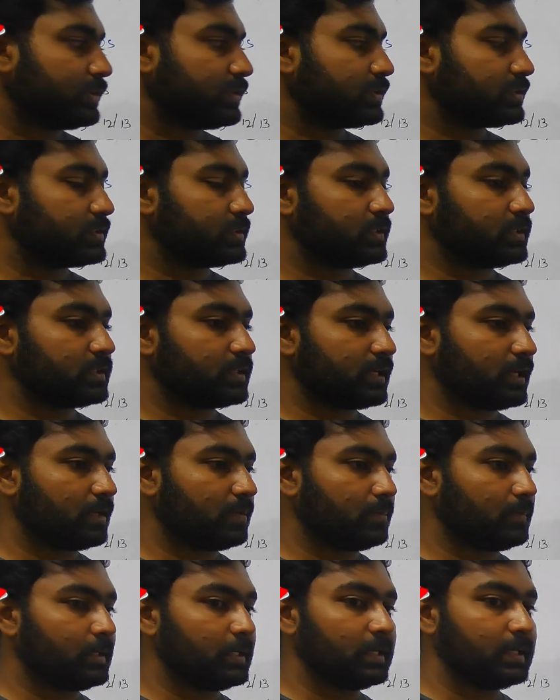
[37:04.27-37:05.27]
question
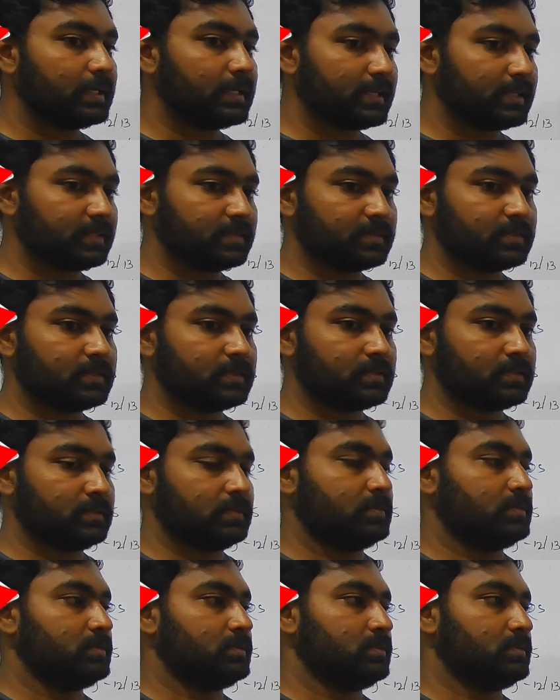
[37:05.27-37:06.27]
can be guessed
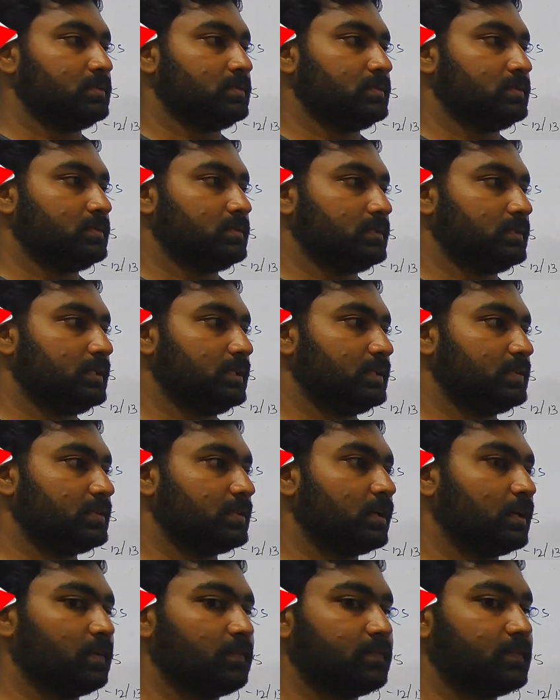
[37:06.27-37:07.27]

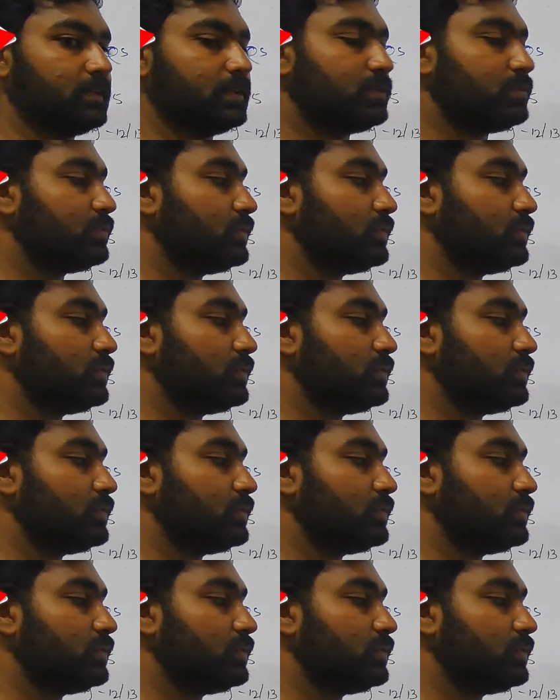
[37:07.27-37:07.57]
after